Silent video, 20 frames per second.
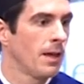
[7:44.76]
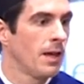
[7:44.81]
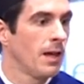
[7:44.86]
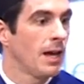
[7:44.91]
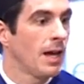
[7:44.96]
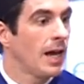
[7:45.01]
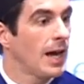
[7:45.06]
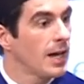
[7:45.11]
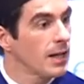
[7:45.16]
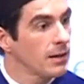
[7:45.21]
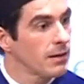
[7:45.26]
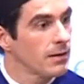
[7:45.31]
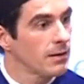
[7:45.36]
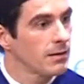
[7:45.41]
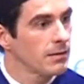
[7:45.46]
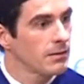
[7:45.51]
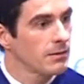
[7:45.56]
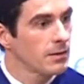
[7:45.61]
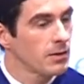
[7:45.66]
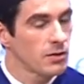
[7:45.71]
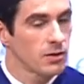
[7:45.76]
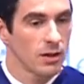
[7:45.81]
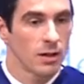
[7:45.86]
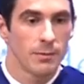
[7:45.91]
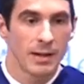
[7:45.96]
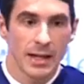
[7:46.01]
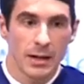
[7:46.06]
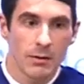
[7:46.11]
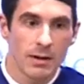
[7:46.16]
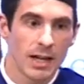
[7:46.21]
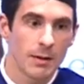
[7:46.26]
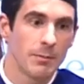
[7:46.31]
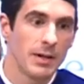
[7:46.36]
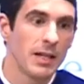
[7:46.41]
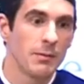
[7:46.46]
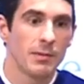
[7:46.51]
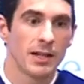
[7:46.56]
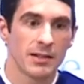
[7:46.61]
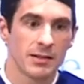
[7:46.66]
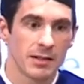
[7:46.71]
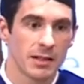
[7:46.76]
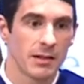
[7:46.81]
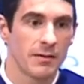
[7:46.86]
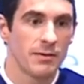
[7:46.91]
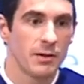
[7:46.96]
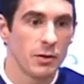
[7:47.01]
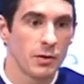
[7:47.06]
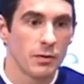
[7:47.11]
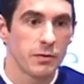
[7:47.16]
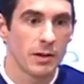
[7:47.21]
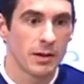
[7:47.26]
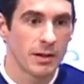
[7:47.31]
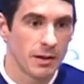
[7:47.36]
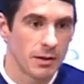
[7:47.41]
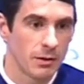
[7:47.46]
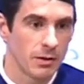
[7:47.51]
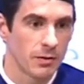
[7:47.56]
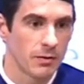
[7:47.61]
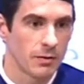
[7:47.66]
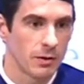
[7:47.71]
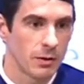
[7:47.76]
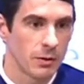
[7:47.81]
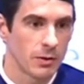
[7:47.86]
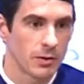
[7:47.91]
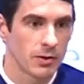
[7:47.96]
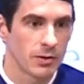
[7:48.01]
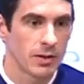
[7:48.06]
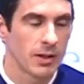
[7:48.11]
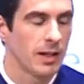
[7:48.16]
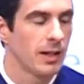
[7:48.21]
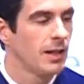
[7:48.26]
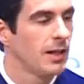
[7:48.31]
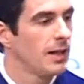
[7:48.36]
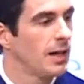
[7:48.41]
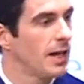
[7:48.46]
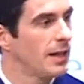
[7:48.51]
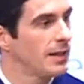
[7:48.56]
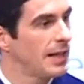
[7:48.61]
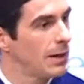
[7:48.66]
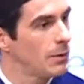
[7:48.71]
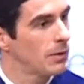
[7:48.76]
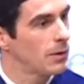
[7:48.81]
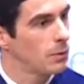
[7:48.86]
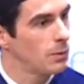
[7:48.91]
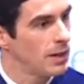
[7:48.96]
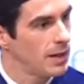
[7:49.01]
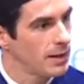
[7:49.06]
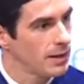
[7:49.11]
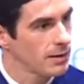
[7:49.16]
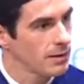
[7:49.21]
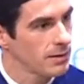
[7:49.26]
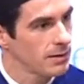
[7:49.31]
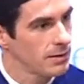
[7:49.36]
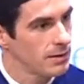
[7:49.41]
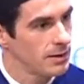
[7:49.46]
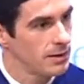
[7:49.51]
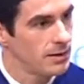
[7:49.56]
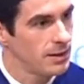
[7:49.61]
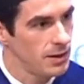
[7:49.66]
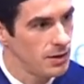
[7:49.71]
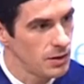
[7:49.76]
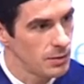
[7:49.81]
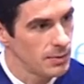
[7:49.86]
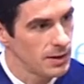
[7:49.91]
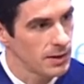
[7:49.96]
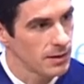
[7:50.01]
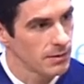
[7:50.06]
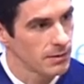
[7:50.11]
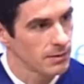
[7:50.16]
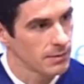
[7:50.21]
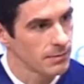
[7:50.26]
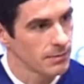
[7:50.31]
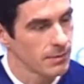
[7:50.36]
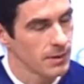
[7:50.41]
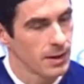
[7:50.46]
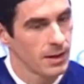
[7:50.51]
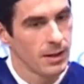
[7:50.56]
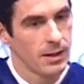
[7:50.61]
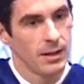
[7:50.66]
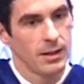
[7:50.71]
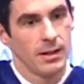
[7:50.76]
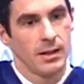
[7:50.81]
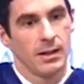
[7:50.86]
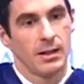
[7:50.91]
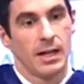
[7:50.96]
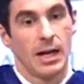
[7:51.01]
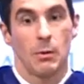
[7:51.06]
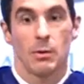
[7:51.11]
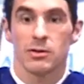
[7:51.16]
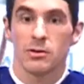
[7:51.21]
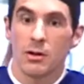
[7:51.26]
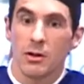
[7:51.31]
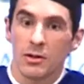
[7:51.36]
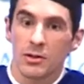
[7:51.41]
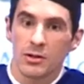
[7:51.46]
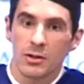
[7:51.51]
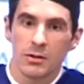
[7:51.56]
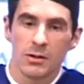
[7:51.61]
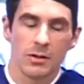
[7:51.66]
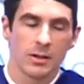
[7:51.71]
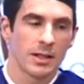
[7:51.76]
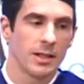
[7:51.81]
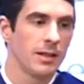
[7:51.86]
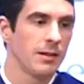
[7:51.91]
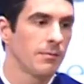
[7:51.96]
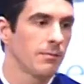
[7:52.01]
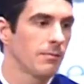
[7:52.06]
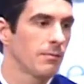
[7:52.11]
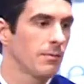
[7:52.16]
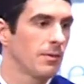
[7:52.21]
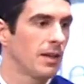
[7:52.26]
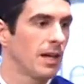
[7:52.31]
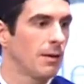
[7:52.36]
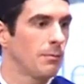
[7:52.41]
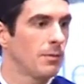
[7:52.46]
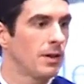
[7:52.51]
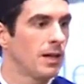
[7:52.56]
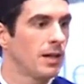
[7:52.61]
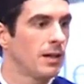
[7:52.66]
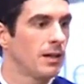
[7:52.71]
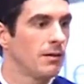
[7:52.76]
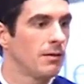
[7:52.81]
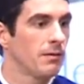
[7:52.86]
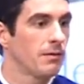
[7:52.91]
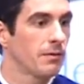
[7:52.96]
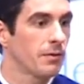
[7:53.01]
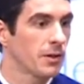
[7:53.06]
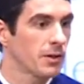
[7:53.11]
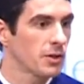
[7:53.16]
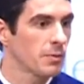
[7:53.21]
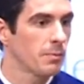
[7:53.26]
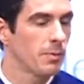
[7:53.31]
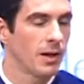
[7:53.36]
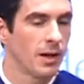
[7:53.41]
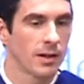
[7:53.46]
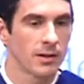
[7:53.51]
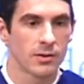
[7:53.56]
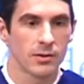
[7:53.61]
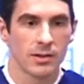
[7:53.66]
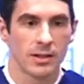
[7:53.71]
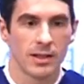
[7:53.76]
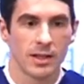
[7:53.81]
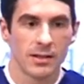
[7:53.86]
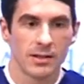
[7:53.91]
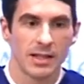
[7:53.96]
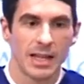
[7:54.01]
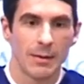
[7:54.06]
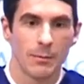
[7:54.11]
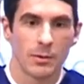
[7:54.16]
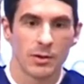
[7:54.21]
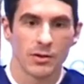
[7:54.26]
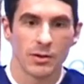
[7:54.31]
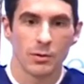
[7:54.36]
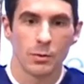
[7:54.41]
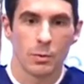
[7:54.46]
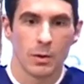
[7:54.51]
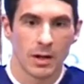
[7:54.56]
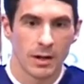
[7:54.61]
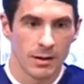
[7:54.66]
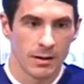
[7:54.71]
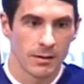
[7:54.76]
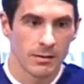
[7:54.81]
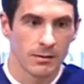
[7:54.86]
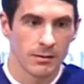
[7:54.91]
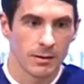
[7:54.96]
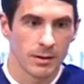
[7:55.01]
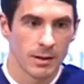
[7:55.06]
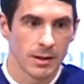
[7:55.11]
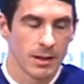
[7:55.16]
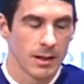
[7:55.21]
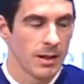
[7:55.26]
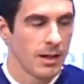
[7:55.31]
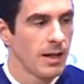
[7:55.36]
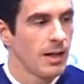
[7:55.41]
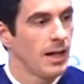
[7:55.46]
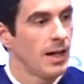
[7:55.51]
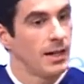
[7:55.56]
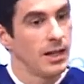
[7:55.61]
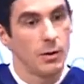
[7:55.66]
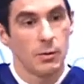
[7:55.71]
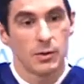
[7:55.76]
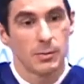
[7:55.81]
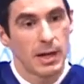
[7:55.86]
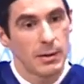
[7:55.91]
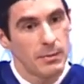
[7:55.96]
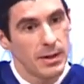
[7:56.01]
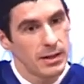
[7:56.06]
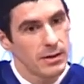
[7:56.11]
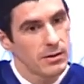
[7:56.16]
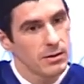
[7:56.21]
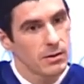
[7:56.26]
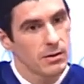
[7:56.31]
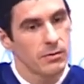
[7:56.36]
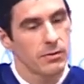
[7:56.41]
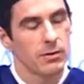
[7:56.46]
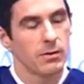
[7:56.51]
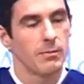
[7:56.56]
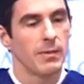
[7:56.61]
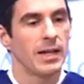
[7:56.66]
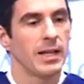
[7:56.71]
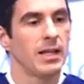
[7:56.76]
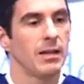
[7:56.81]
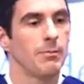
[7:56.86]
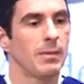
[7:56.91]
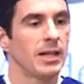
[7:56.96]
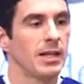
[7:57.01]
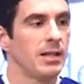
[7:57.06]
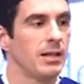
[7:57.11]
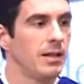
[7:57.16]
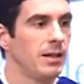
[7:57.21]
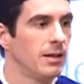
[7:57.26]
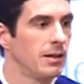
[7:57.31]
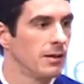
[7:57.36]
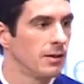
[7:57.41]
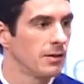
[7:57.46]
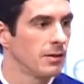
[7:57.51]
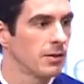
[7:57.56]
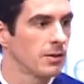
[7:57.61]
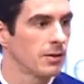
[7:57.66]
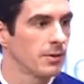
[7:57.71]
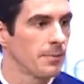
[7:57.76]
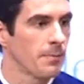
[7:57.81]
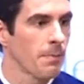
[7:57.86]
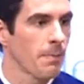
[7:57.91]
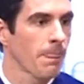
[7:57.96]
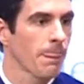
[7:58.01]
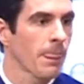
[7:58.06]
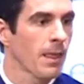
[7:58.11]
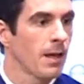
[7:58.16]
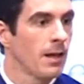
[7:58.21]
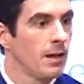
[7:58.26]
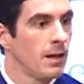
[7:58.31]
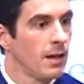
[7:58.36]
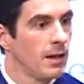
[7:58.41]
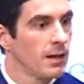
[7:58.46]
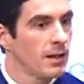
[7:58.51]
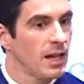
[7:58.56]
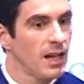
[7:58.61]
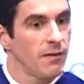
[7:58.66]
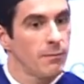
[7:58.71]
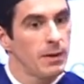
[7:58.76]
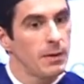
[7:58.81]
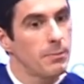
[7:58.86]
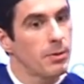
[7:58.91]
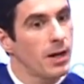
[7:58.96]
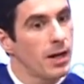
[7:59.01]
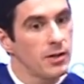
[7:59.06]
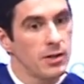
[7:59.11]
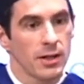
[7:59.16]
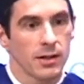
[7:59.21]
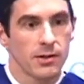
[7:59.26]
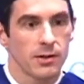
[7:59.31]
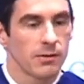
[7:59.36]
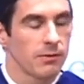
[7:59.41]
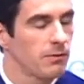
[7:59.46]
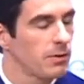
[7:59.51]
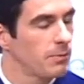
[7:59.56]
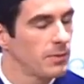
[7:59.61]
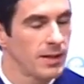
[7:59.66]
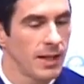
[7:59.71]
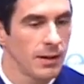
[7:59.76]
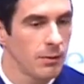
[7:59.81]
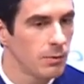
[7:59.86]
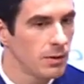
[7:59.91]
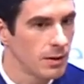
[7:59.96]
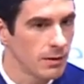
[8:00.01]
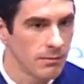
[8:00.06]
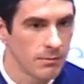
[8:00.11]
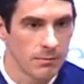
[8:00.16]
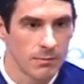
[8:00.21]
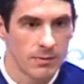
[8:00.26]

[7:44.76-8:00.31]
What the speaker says: And somehow I made myself useful to those folks, and they were willing to teach me. I was also lucky that my first boss, and his name was Eduardo, and he was my mentor for many, many years, gave me projects from day one.